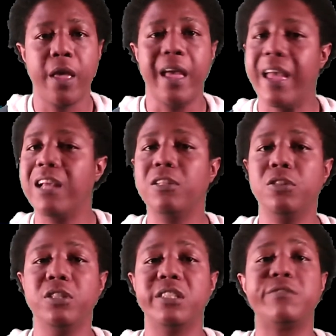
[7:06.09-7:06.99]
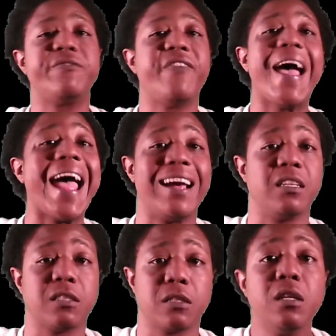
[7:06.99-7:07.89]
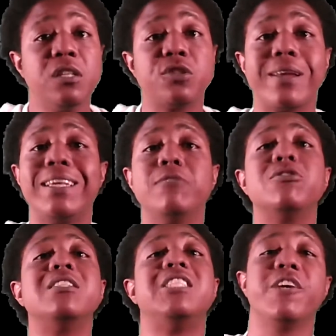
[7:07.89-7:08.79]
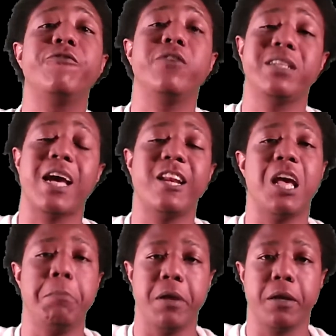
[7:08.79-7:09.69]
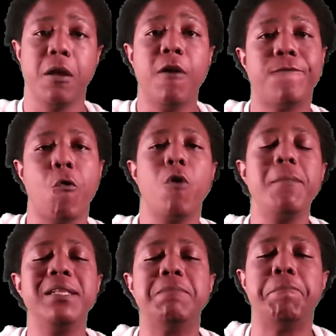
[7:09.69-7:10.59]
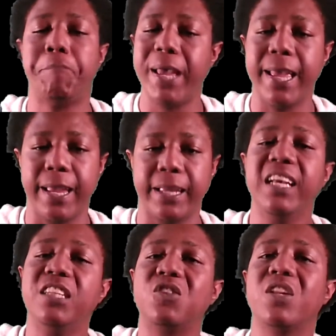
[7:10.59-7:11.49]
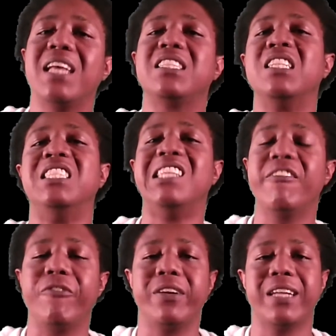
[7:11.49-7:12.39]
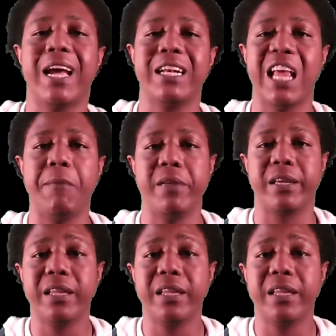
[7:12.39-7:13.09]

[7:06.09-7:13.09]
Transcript: Hillard is fast, so that gives a different dynamic. Foreman's big, so that's a different dynamic.